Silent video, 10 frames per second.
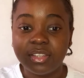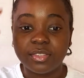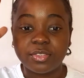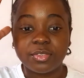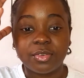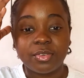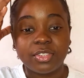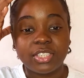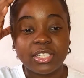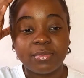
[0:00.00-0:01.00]
So
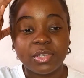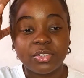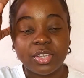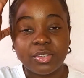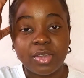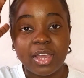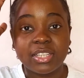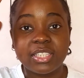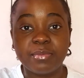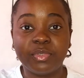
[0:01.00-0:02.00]
just make sure you
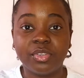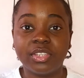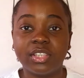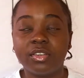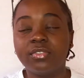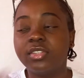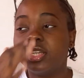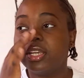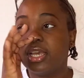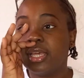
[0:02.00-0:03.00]
accept yourself,
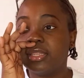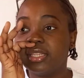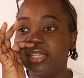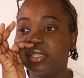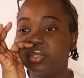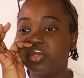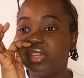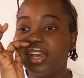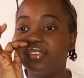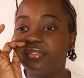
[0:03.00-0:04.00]
and then you
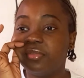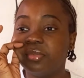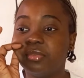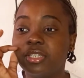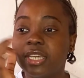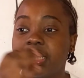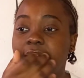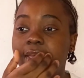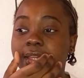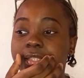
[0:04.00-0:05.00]
have to
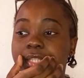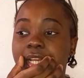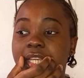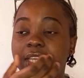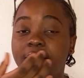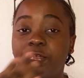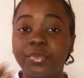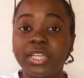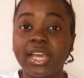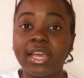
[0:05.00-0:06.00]
realize that if
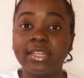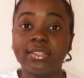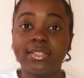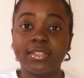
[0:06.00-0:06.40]
we had